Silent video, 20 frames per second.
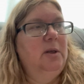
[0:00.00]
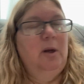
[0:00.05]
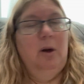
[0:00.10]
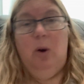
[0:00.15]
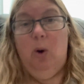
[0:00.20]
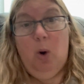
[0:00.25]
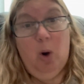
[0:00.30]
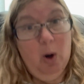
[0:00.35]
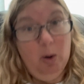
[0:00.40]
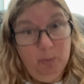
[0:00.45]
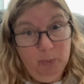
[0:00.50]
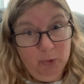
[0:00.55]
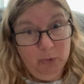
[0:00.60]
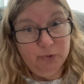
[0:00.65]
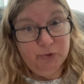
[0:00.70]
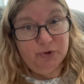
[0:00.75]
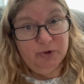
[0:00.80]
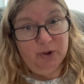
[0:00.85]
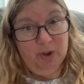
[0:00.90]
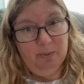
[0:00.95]
All
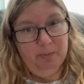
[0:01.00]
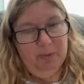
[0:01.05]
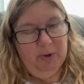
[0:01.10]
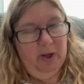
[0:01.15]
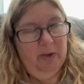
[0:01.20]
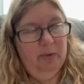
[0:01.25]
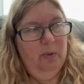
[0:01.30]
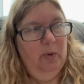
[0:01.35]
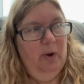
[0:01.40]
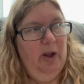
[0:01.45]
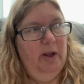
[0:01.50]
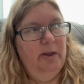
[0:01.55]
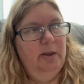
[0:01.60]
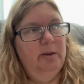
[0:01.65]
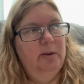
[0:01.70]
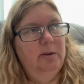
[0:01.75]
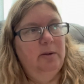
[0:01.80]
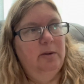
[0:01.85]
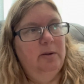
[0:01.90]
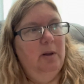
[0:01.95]
bullshit, by the way.
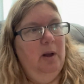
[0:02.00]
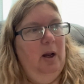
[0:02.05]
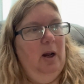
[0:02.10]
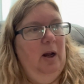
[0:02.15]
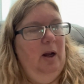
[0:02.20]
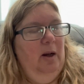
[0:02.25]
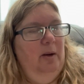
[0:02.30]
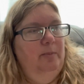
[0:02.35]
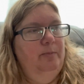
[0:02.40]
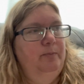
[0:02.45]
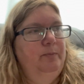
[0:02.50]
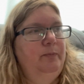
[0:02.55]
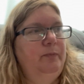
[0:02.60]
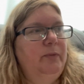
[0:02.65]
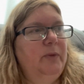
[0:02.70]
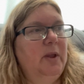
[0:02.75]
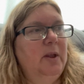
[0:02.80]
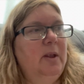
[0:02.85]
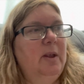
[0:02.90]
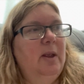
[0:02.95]

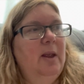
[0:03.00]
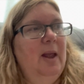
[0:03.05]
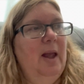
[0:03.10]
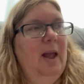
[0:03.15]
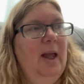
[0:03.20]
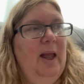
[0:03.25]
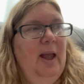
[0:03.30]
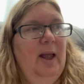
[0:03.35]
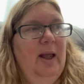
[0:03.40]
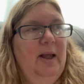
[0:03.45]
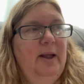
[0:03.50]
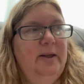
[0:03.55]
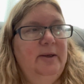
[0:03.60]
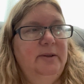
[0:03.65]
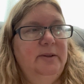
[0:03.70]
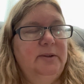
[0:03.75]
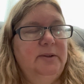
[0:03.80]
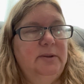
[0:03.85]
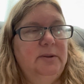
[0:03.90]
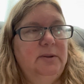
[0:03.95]

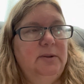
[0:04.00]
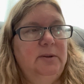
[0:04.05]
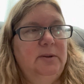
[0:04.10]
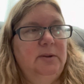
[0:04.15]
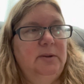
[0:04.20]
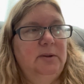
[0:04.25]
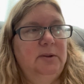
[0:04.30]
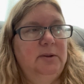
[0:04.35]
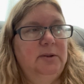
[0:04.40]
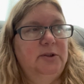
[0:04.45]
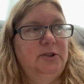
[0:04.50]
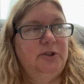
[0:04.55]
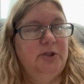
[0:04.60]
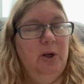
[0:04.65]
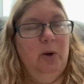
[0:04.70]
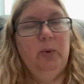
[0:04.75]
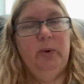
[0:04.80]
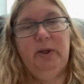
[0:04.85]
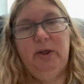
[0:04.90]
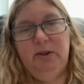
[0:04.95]
And
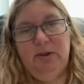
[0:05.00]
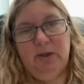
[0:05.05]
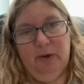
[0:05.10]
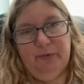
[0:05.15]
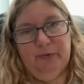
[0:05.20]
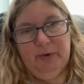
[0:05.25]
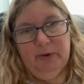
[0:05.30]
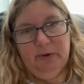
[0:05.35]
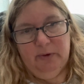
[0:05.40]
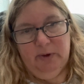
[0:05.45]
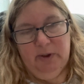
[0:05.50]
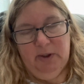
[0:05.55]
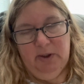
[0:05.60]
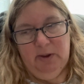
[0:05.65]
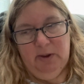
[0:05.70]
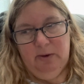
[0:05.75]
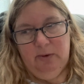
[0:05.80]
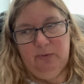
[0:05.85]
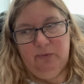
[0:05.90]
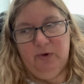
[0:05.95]
so he
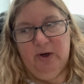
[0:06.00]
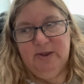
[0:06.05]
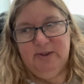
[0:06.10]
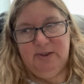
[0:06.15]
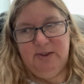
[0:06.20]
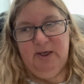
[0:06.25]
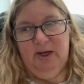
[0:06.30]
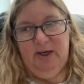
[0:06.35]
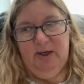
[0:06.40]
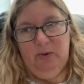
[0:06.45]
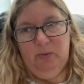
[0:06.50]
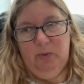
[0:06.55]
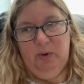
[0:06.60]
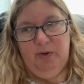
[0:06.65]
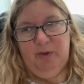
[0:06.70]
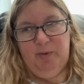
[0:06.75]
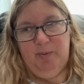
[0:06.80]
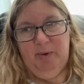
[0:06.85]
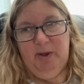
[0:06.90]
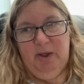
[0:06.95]
definitely resonated
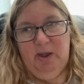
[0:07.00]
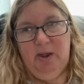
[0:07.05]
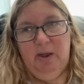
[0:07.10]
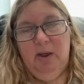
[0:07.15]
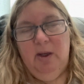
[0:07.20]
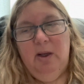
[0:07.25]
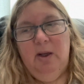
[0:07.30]
with me